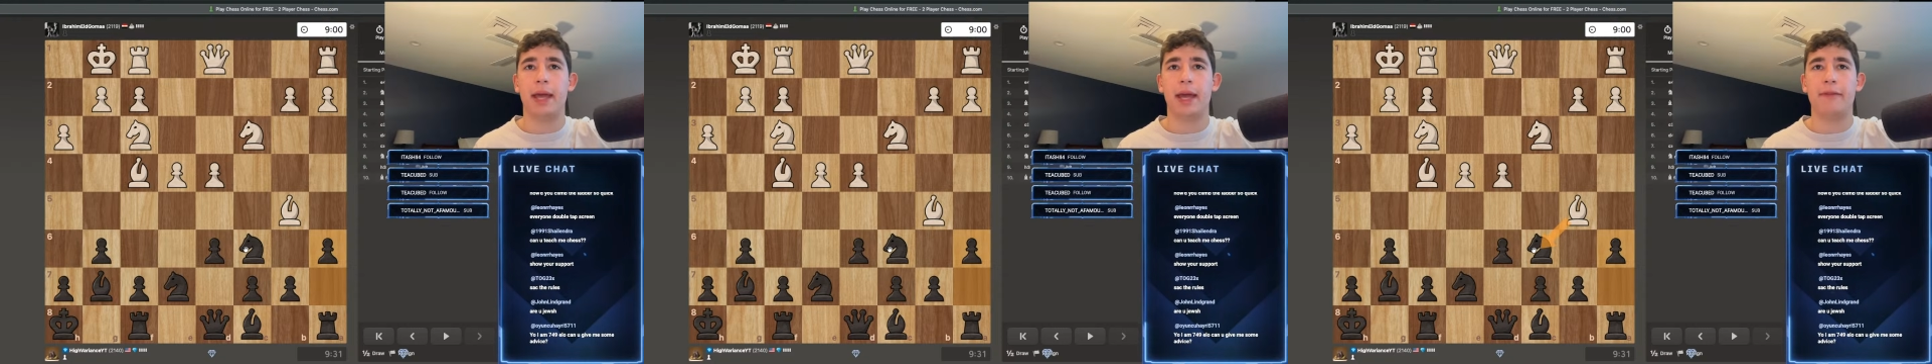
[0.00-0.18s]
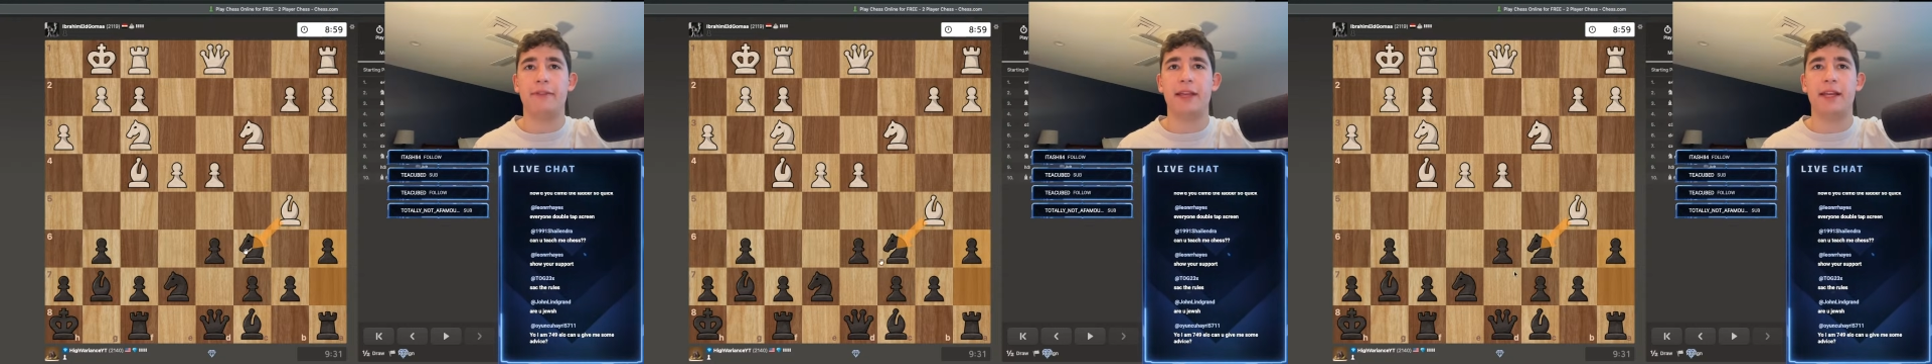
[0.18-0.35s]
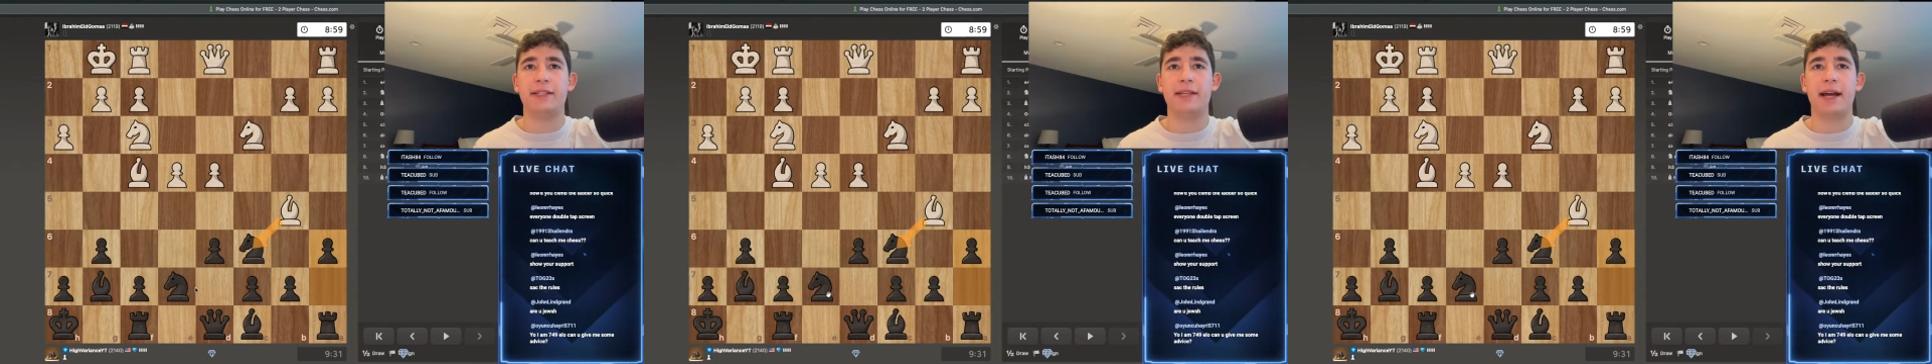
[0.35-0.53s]
If
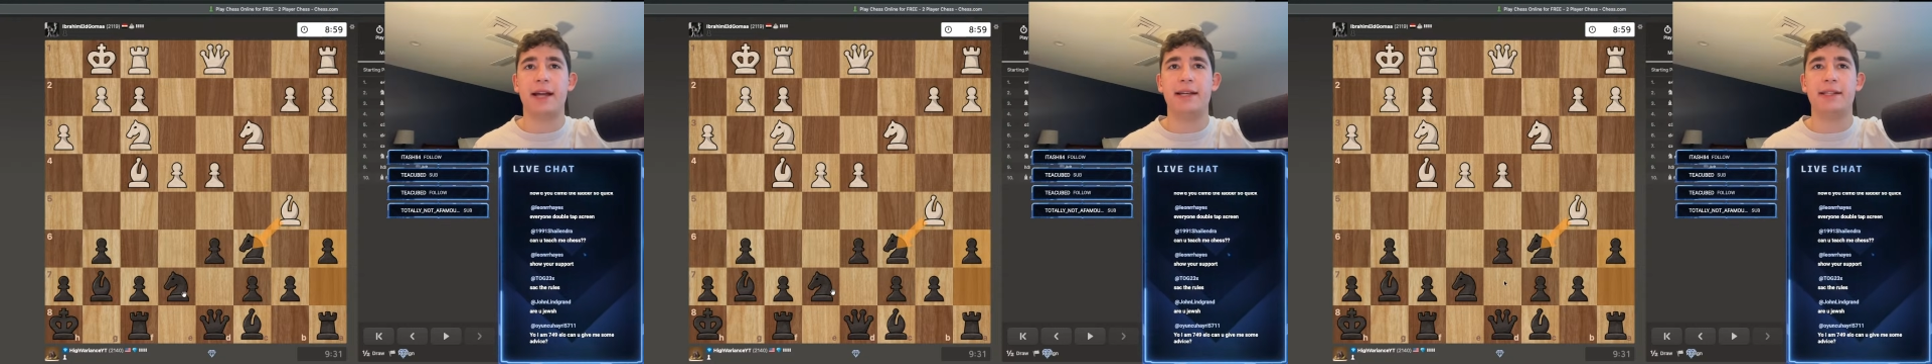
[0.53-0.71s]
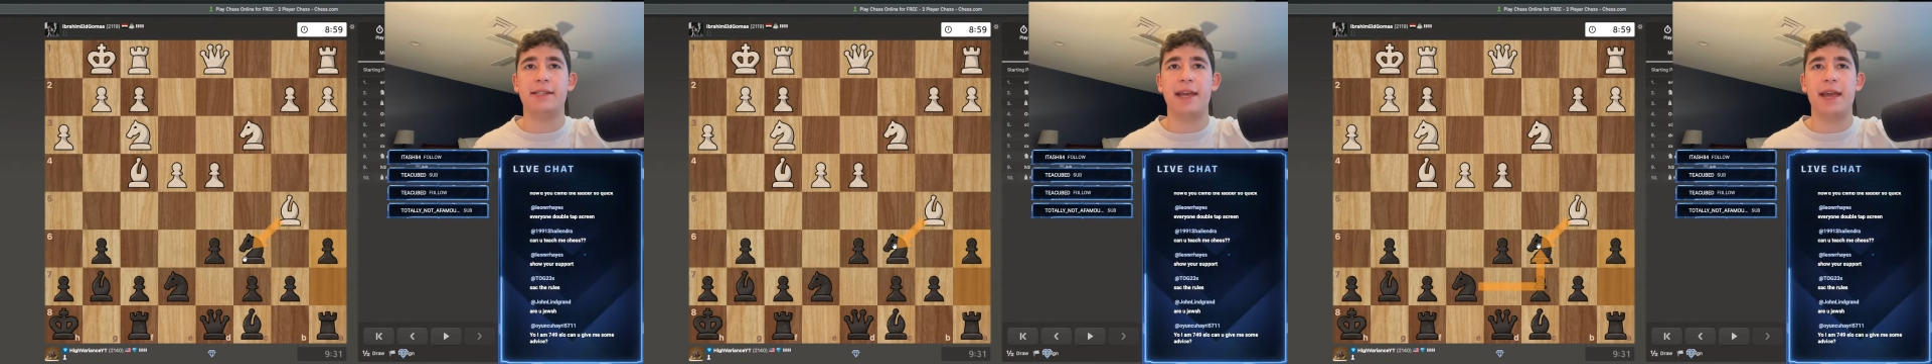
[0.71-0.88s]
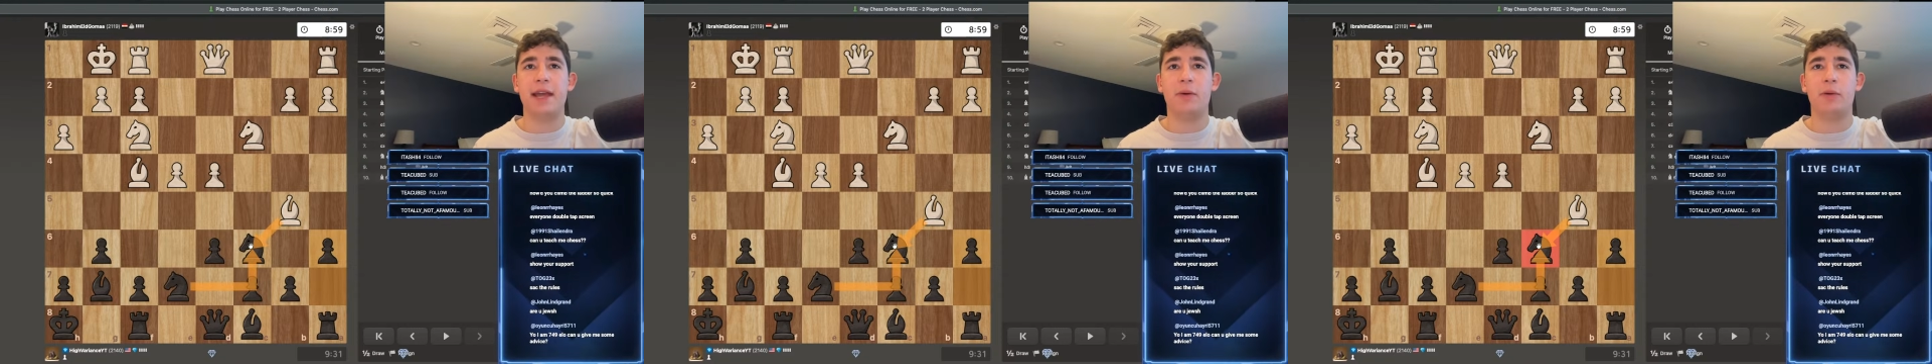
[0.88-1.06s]
they decide to
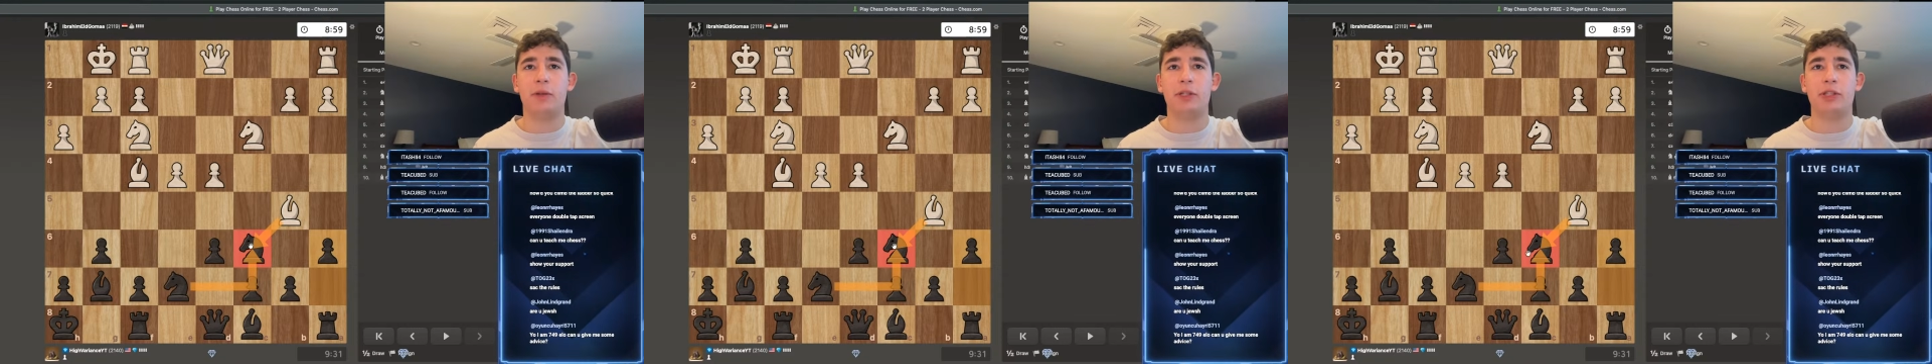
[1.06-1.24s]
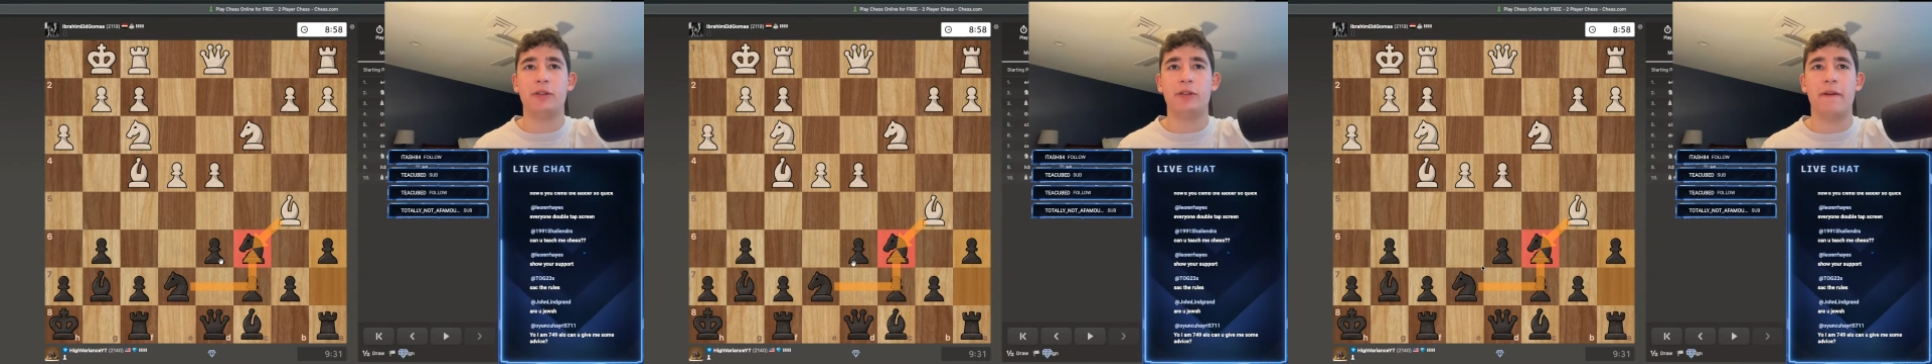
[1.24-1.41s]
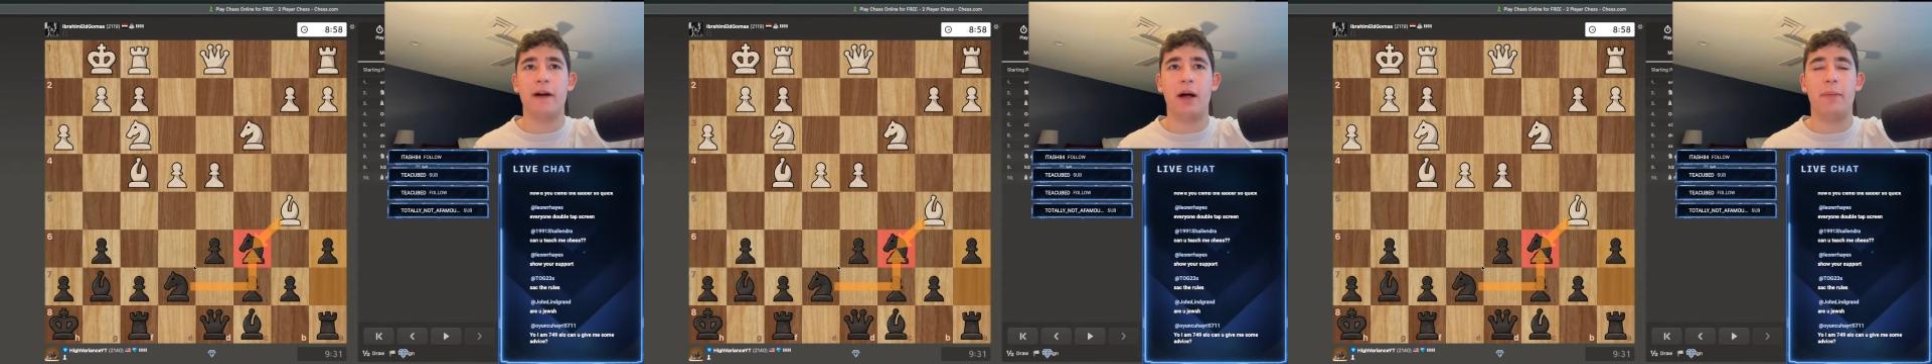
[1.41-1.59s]
take, we'll
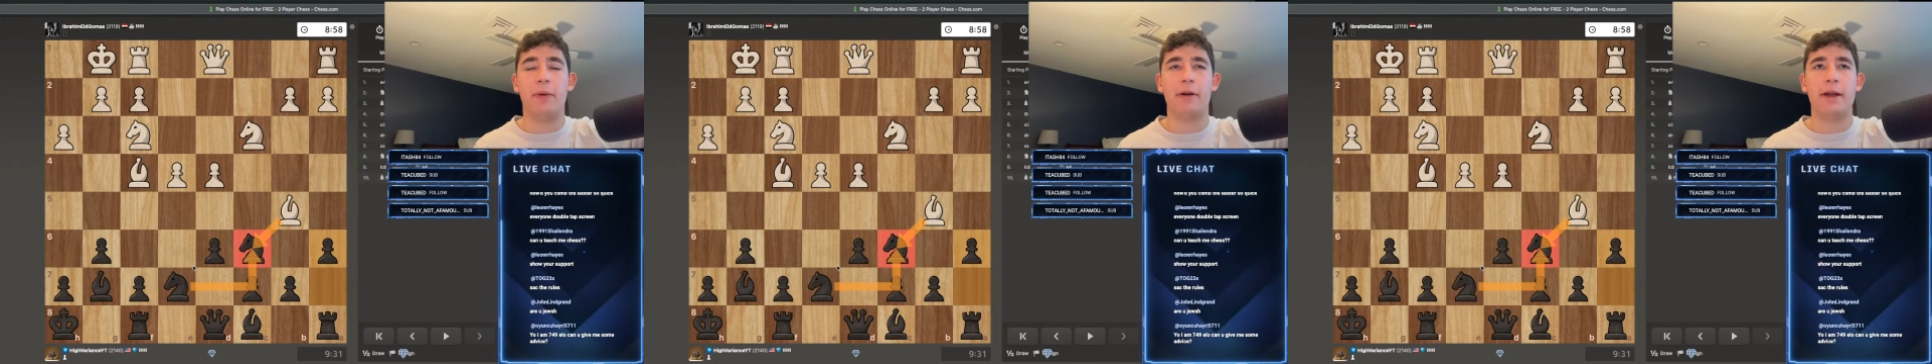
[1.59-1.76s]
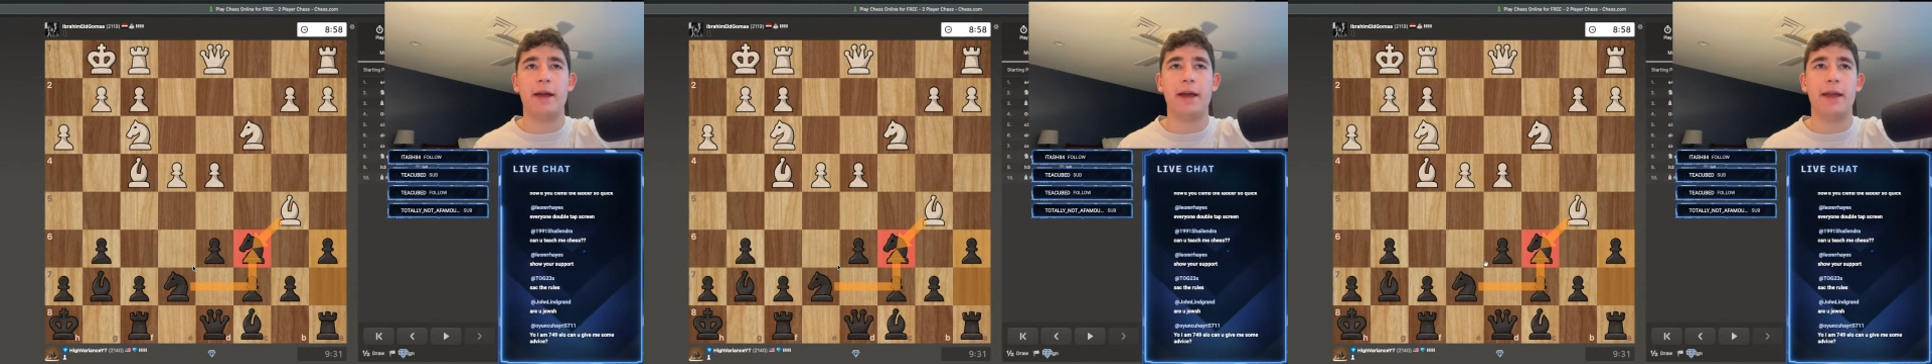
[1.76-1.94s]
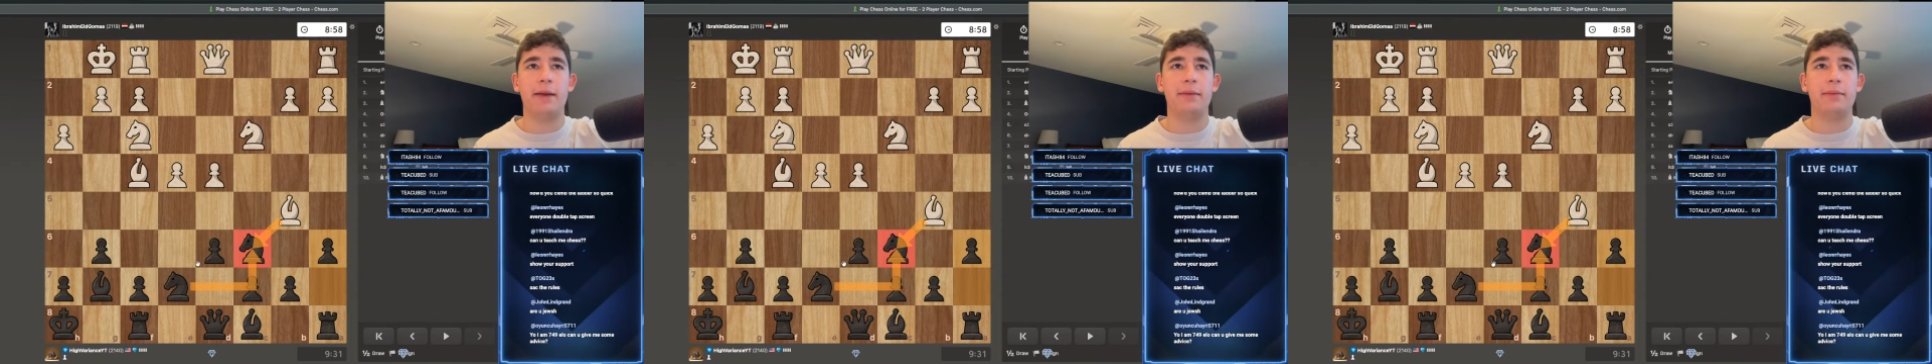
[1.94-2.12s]
just develop our
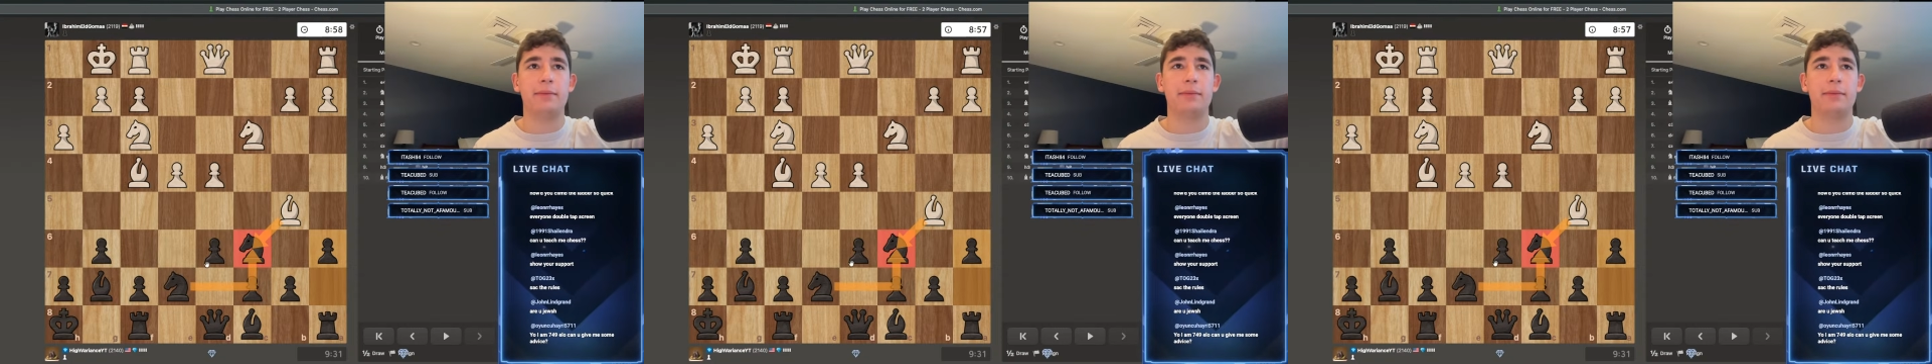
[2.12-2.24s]
knight,